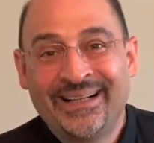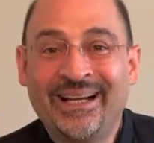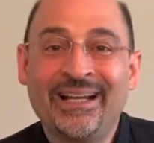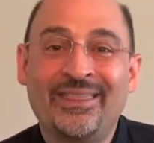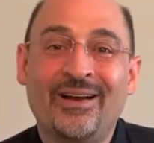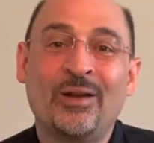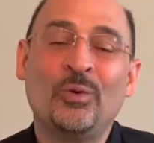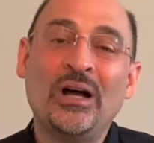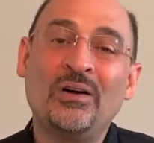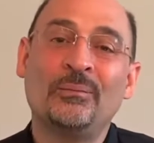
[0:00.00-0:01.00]
I
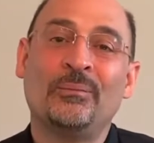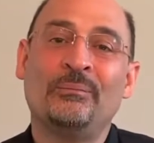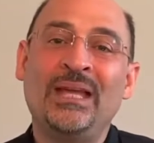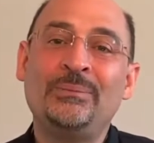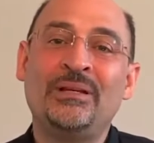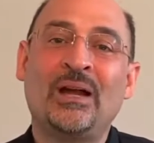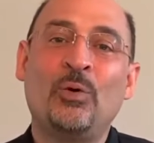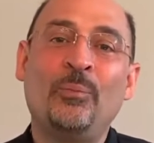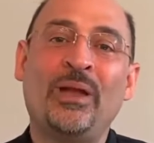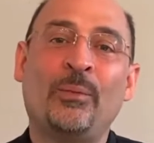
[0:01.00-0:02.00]
thought, well, maybe I
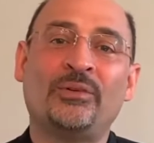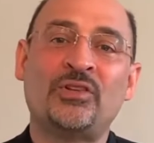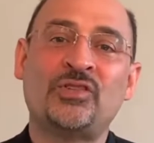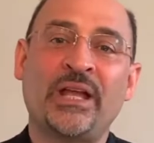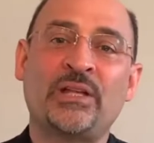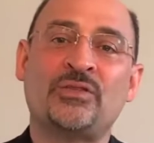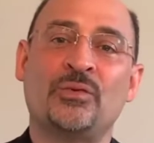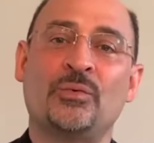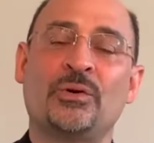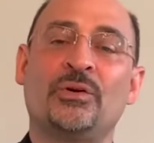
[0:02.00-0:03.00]
won't be able to change
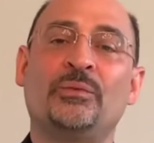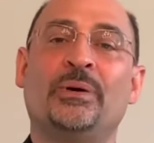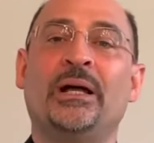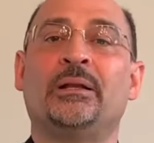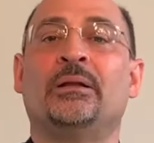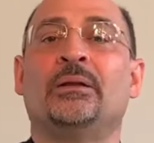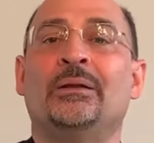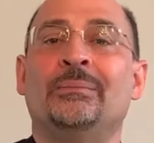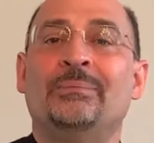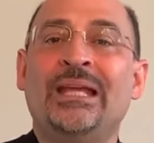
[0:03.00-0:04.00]
the world, but
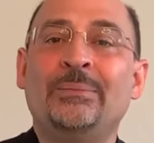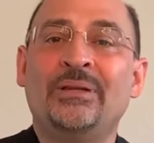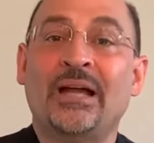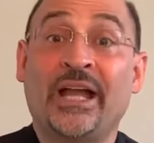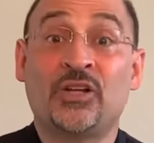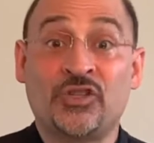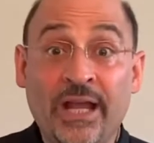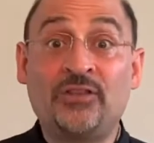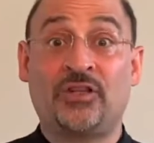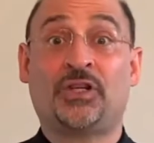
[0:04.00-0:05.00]
maybe I can
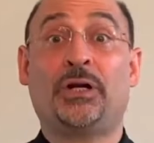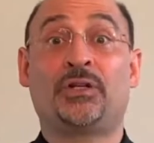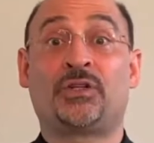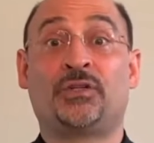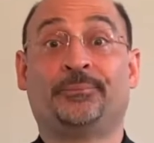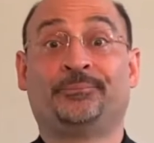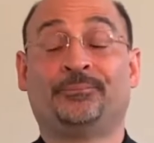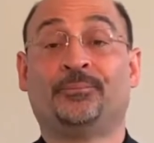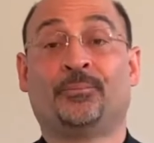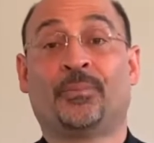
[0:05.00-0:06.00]
change the church.
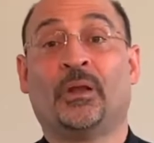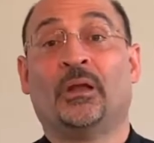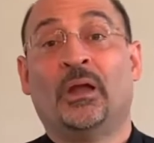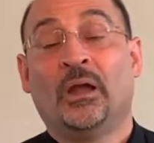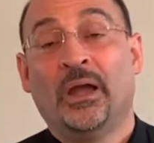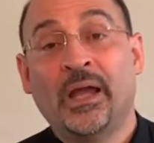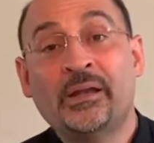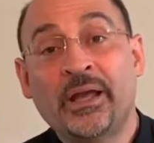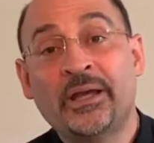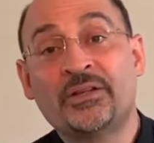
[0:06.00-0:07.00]

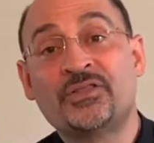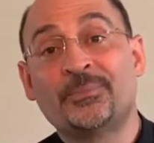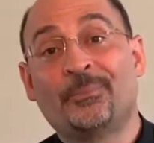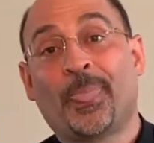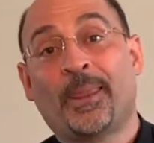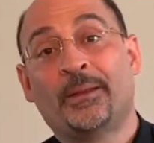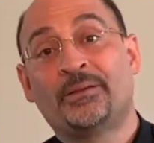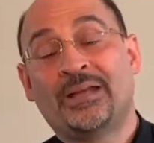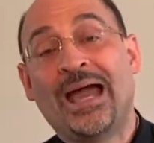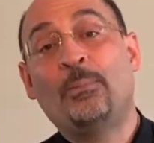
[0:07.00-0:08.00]
And as
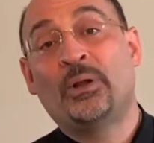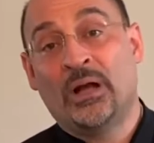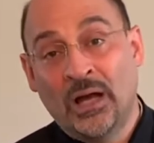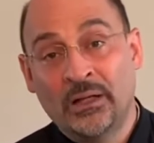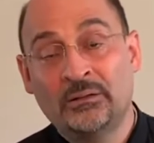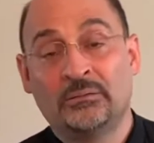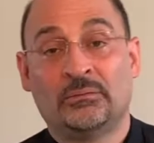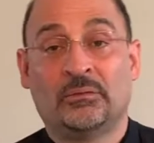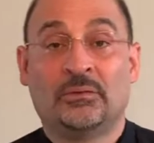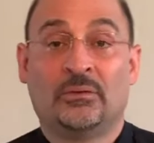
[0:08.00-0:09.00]
time went on